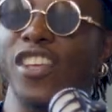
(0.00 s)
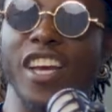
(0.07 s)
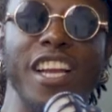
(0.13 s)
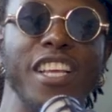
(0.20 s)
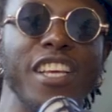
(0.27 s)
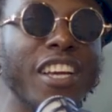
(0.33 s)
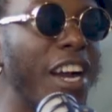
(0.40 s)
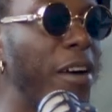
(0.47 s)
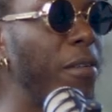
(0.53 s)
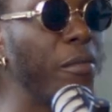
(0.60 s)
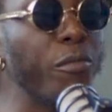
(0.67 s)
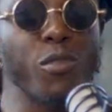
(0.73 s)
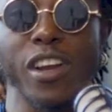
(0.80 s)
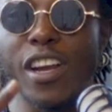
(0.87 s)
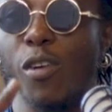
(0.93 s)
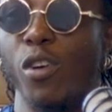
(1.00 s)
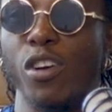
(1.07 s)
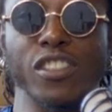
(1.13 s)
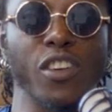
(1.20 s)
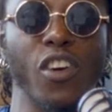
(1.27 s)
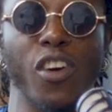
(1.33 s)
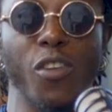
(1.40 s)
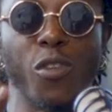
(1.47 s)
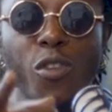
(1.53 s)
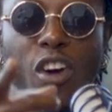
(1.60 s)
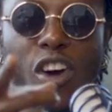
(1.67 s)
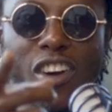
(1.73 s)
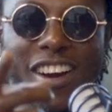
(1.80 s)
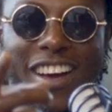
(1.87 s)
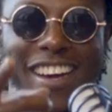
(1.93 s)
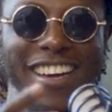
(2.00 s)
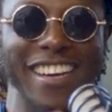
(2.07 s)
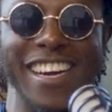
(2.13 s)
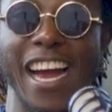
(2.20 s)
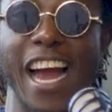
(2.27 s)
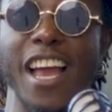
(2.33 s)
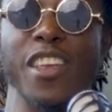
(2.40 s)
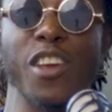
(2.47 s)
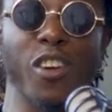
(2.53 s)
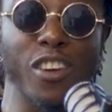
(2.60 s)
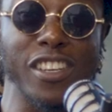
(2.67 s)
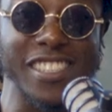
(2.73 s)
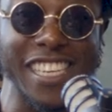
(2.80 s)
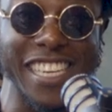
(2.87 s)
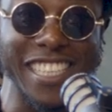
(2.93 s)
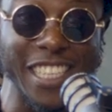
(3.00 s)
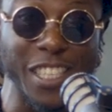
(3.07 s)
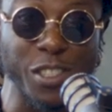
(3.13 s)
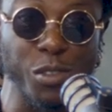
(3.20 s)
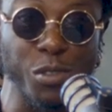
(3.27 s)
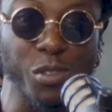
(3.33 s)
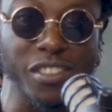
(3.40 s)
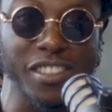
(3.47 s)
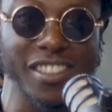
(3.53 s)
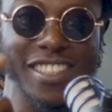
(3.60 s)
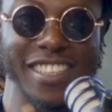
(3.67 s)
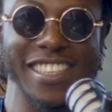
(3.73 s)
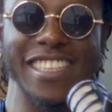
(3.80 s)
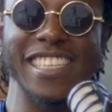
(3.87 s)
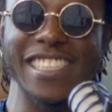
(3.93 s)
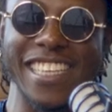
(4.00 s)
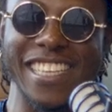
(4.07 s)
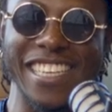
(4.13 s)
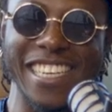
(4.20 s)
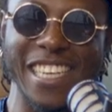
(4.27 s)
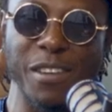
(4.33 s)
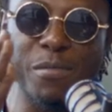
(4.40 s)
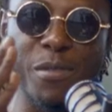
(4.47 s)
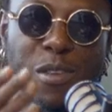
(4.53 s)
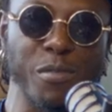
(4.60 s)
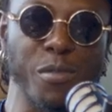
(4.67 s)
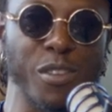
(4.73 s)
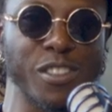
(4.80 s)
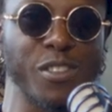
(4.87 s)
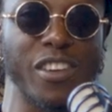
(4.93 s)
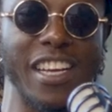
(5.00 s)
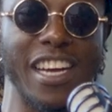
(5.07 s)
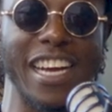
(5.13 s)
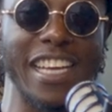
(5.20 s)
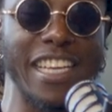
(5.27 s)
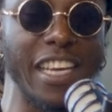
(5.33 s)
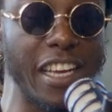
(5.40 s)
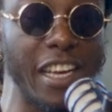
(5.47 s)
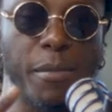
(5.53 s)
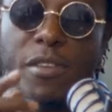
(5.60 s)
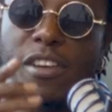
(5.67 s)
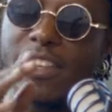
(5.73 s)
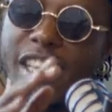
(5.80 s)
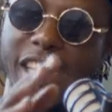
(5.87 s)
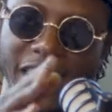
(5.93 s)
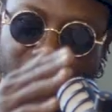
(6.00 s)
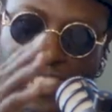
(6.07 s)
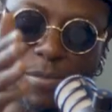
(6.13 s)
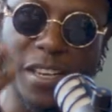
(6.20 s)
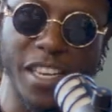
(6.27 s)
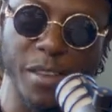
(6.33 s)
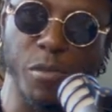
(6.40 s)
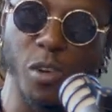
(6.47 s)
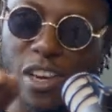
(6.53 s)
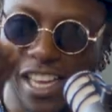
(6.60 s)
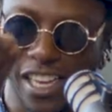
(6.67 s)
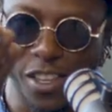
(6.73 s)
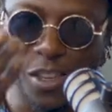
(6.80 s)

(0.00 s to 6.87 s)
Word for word: yani kama mtu na watch oh, unaona anyiko is saying the truth these are the real people i mean there's many more